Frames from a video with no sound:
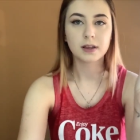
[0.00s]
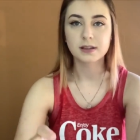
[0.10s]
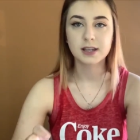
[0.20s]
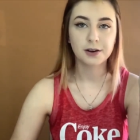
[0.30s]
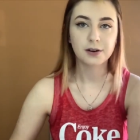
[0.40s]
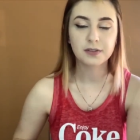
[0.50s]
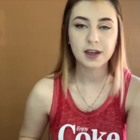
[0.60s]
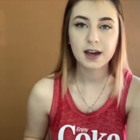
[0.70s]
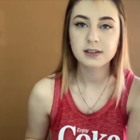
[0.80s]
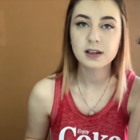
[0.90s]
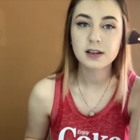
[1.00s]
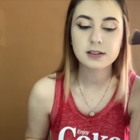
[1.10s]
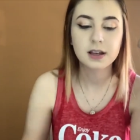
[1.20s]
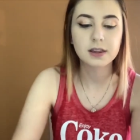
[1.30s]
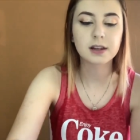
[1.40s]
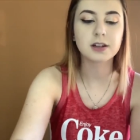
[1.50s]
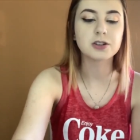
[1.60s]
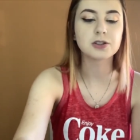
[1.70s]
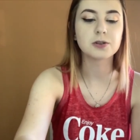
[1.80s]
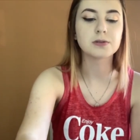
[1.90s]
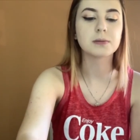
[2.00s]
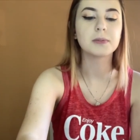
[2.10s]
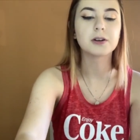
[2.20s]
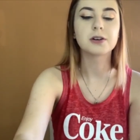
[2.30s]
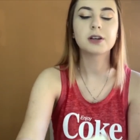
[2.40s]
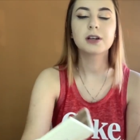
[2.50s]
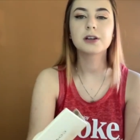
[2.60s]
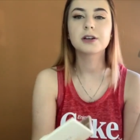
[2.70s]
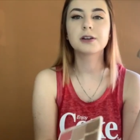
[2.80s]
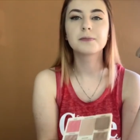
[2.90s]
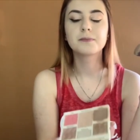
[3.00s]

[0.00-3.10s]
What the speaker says: take off the excess, and then I just use a mirror here.